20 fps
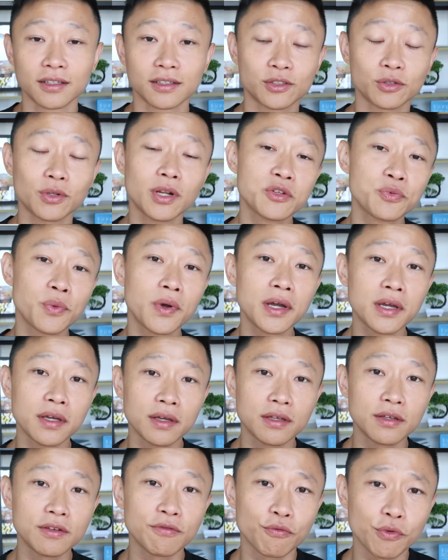So that's
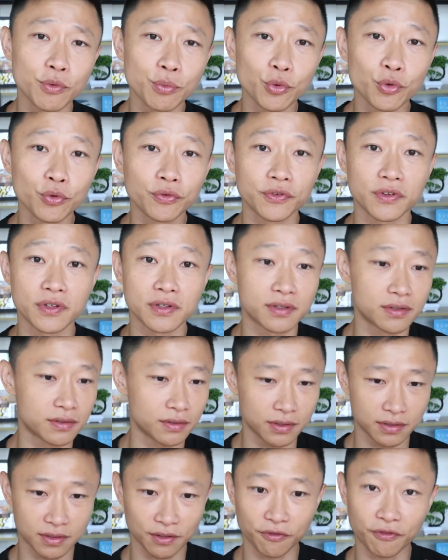why remove is
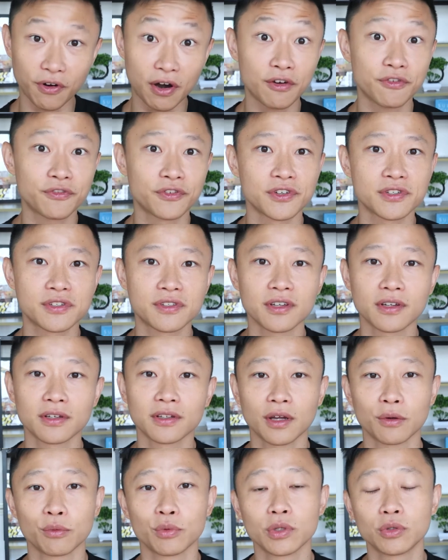the very first
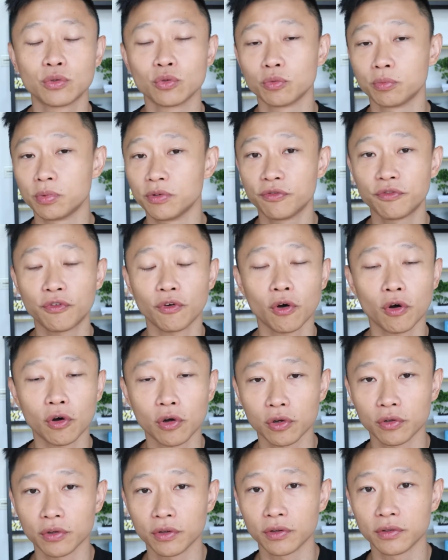thing that we do
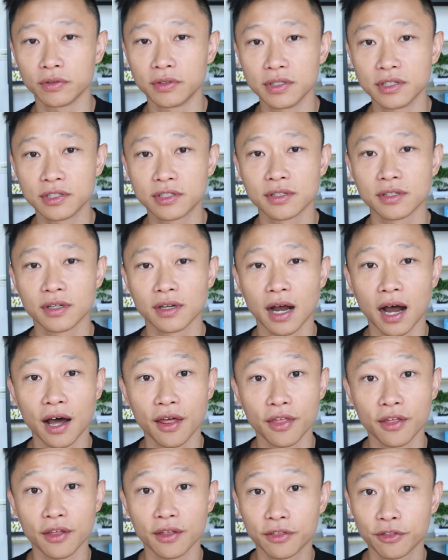before these
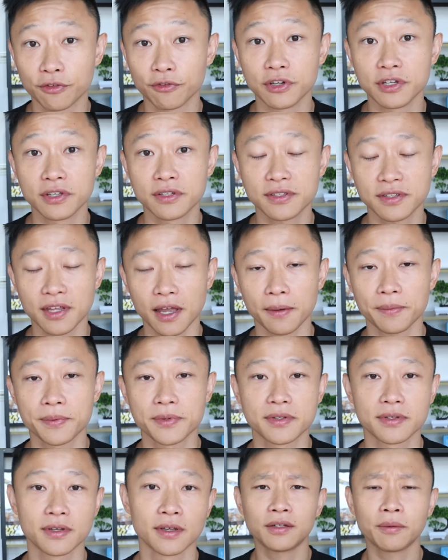other 3
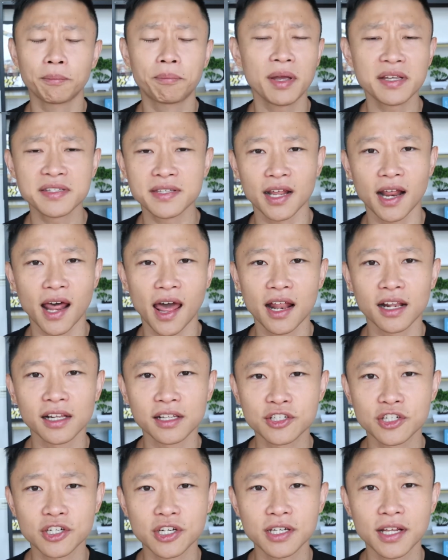steps. The best
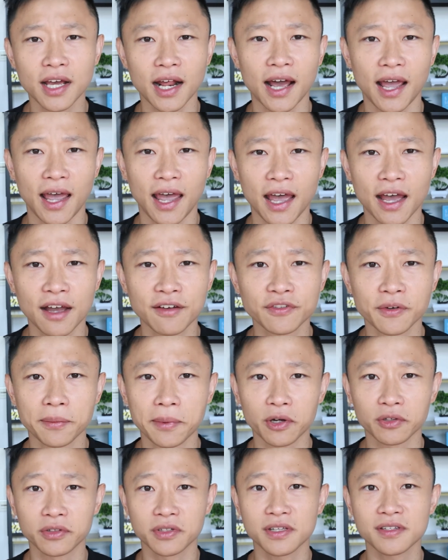analogy that I have
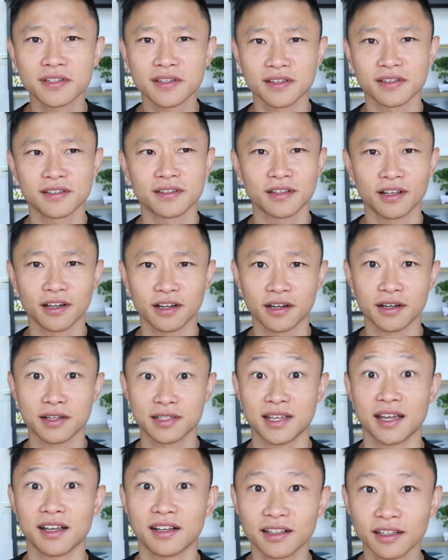about this is
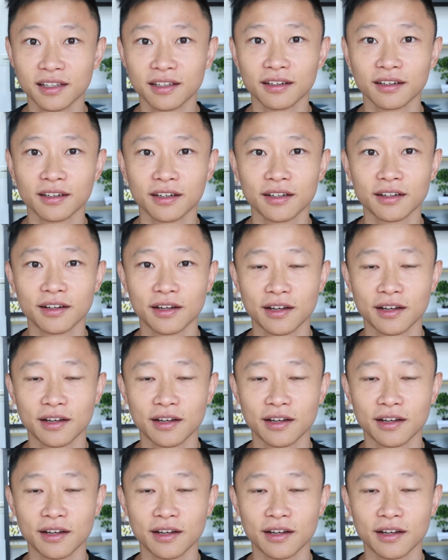cycling.